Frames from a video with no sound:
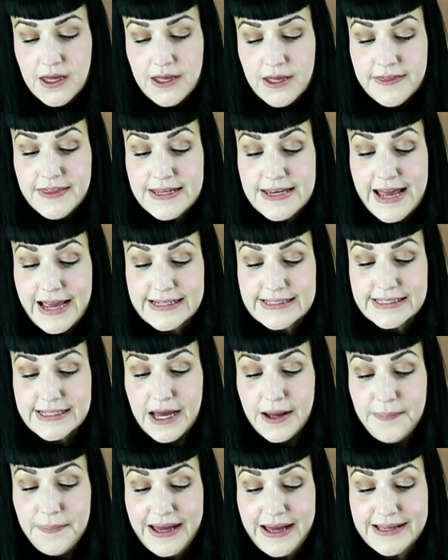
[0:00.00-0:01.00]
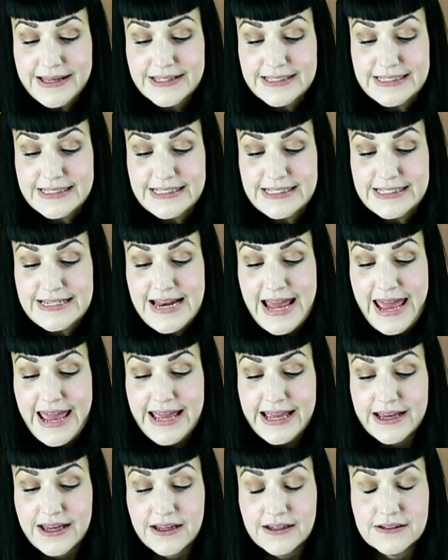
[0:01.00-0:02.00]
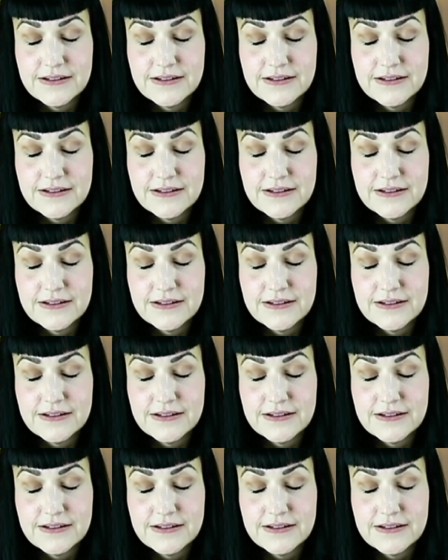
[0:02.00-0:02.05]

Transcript: The next cup has a snake.